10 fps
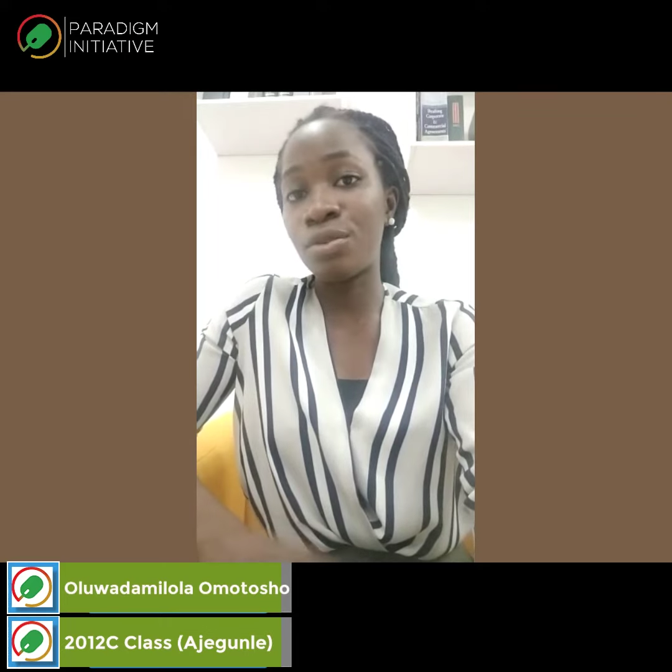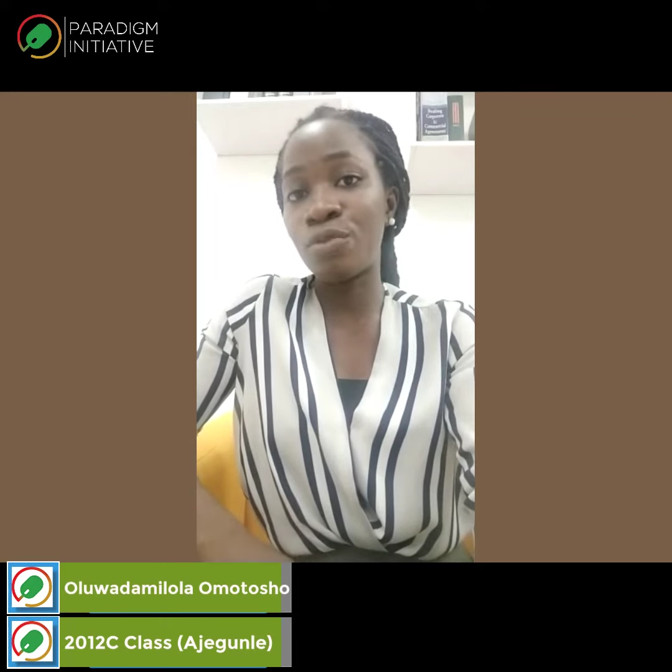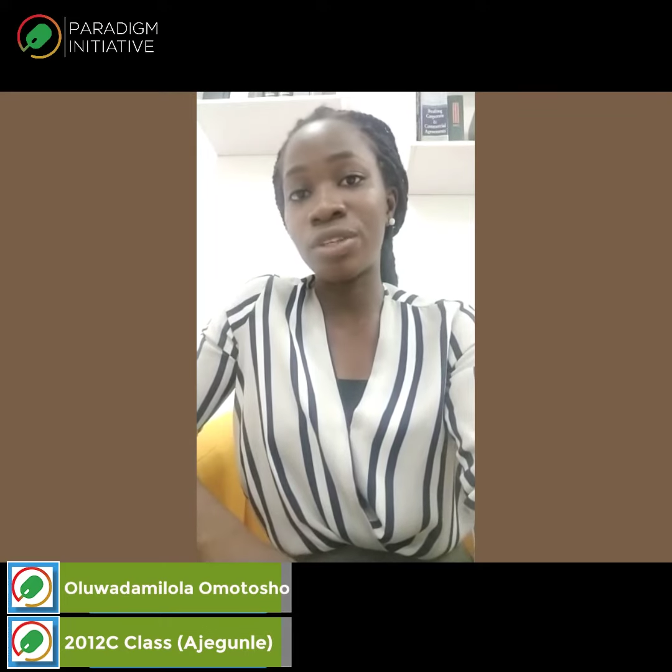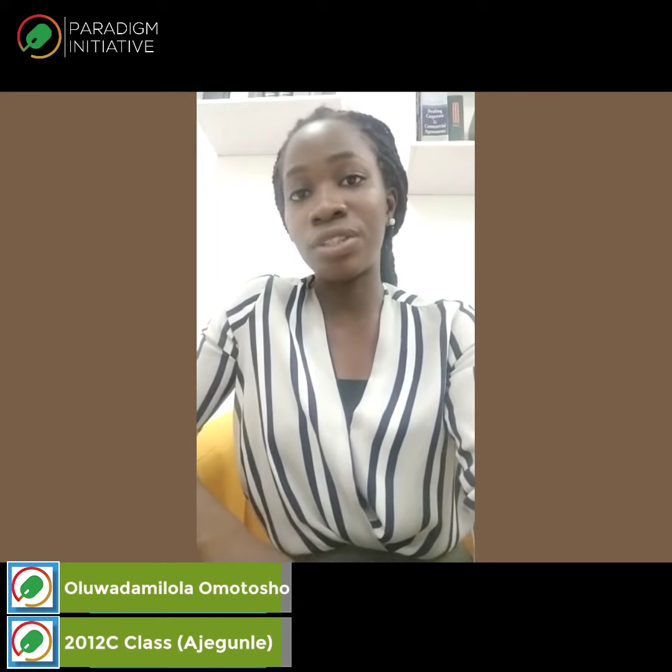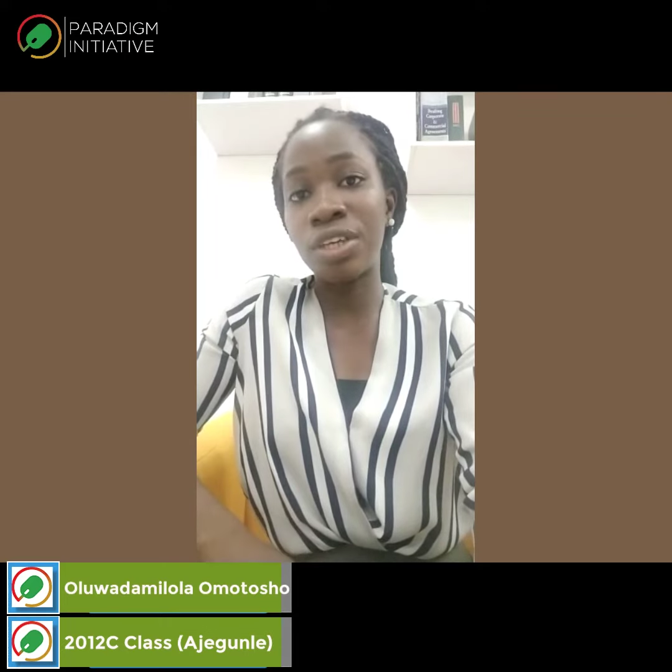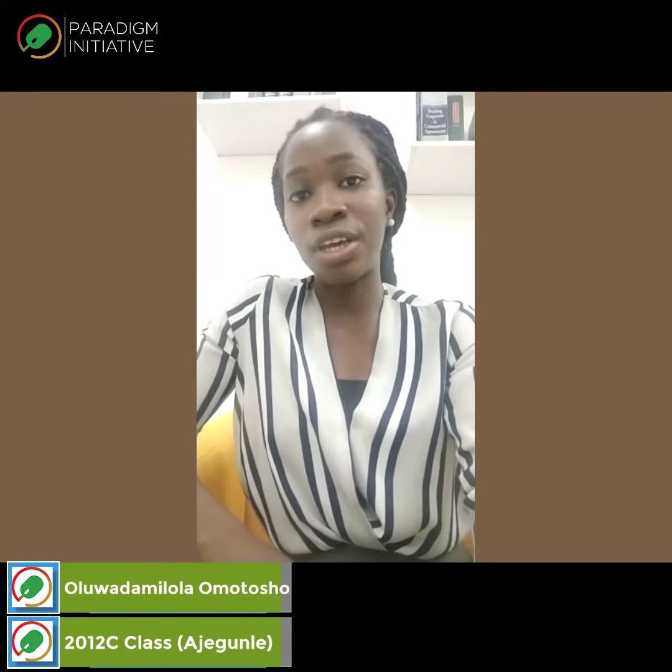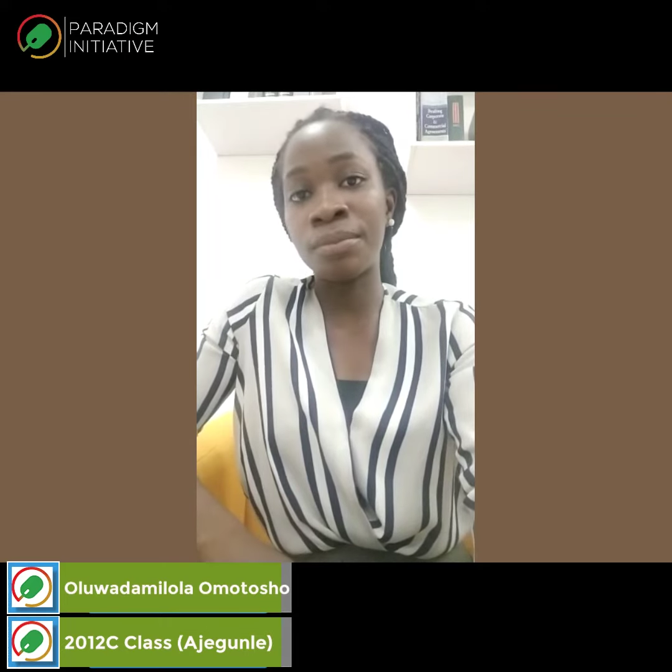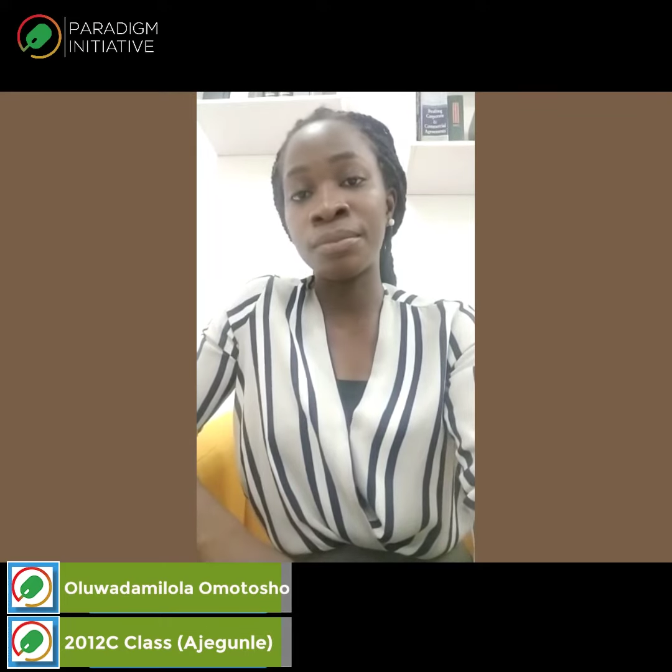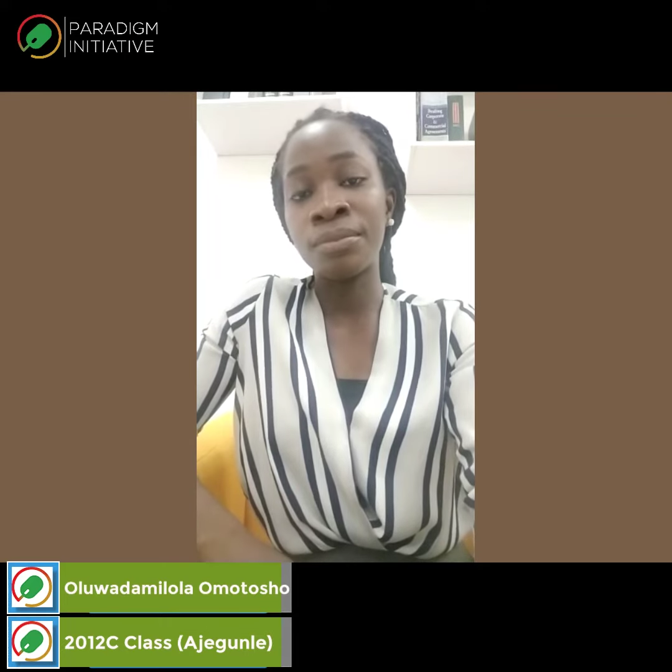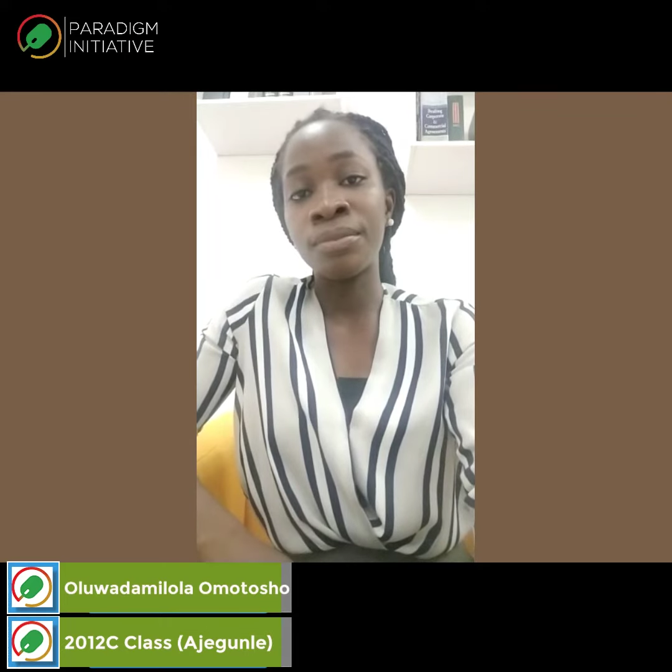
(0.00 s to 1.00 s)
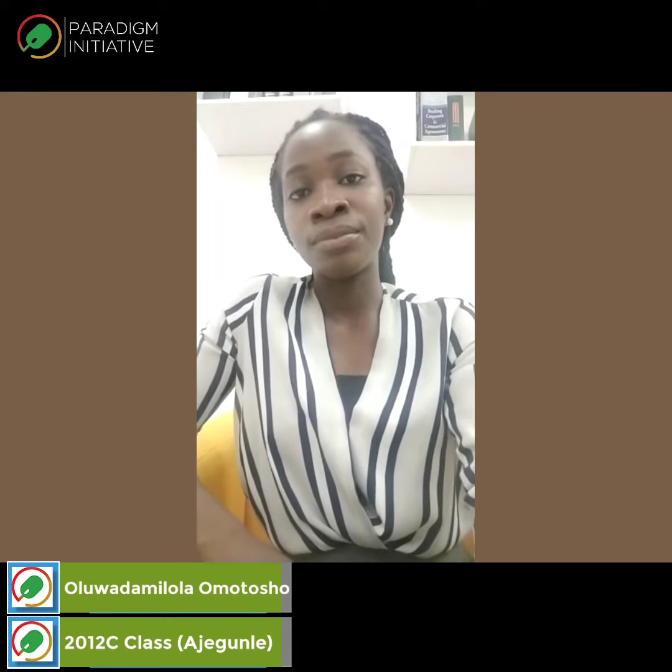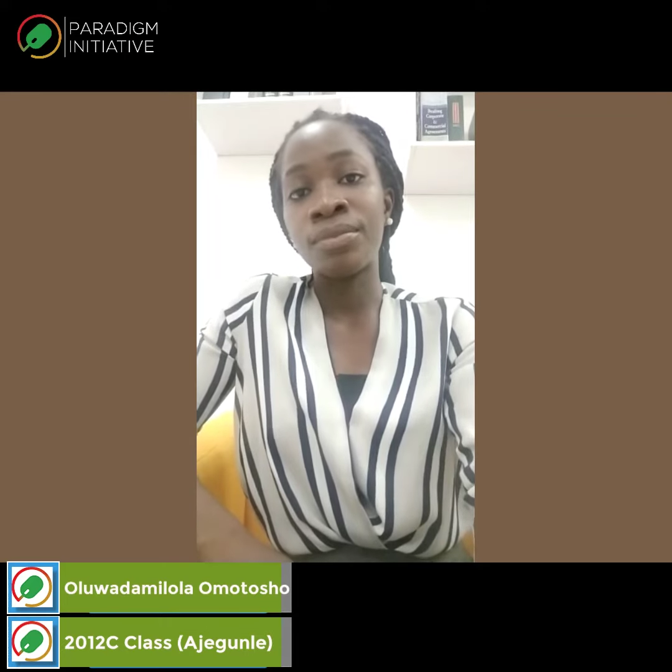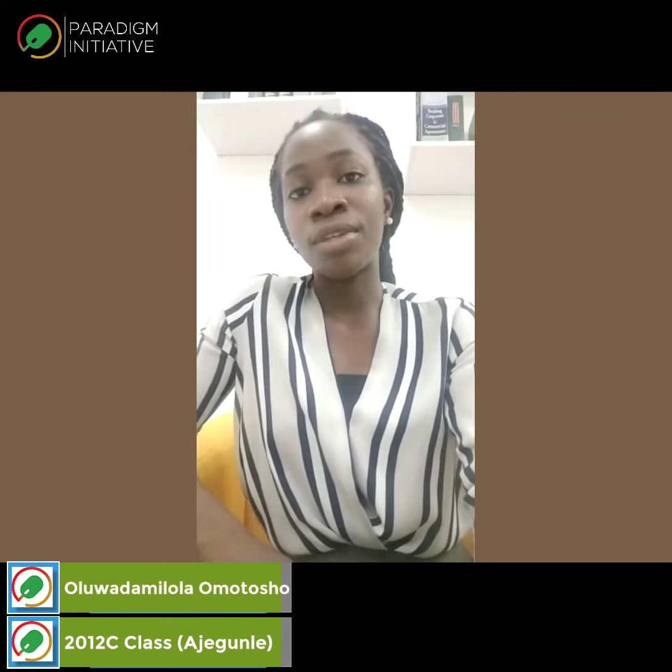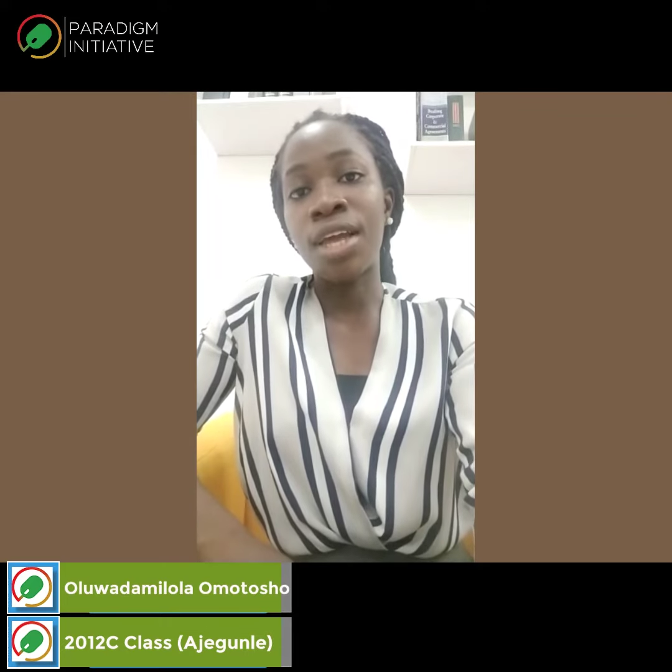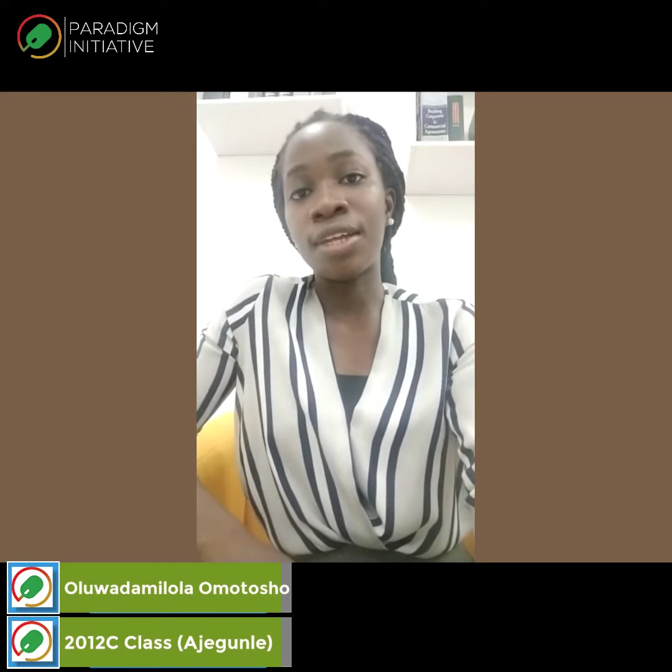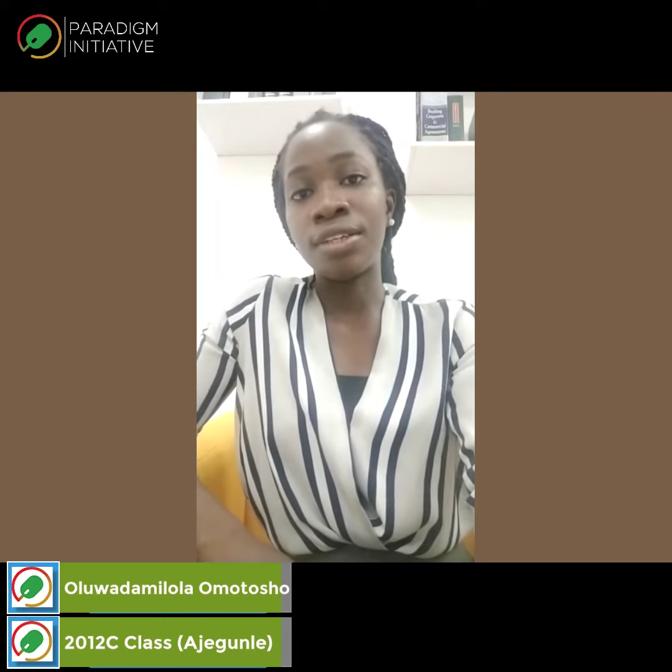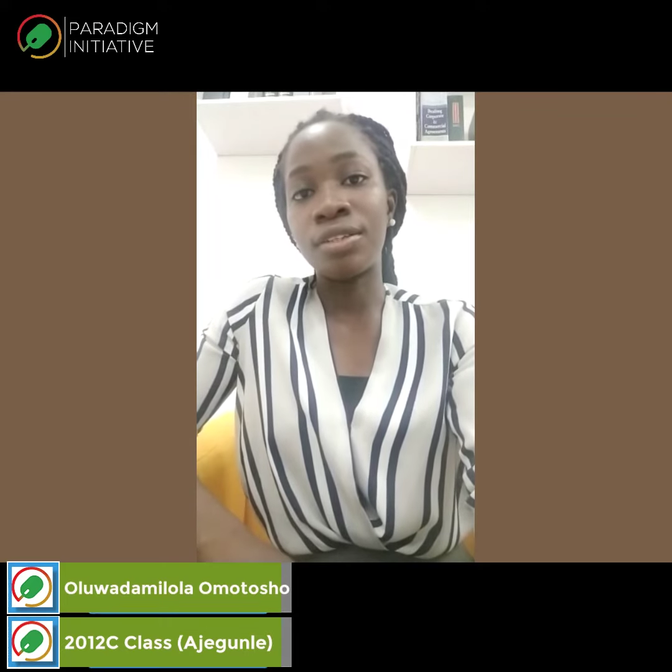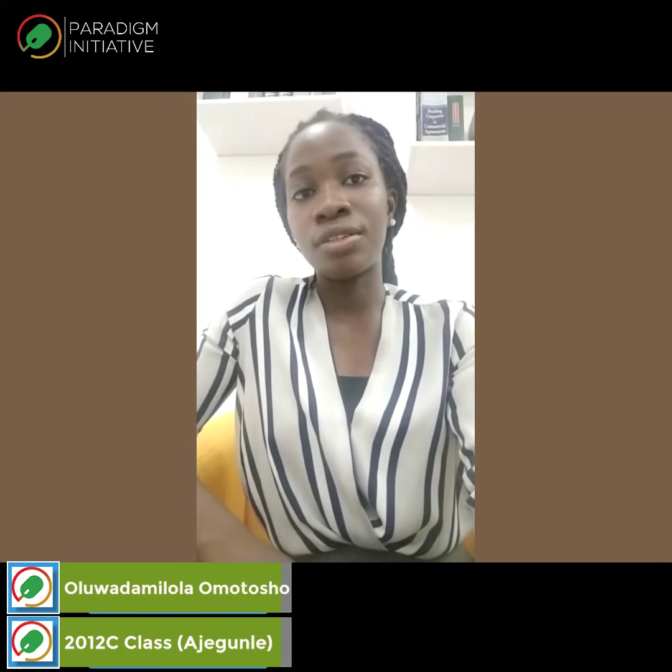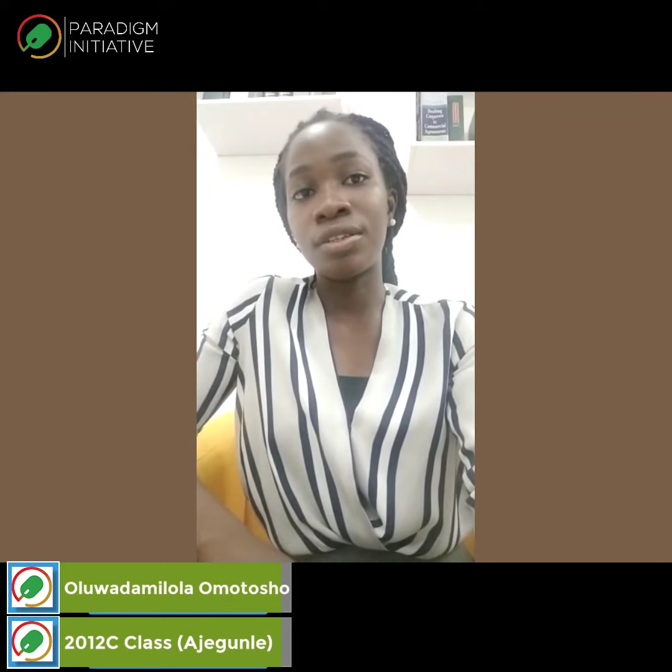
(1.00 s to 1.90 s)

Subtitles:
over time and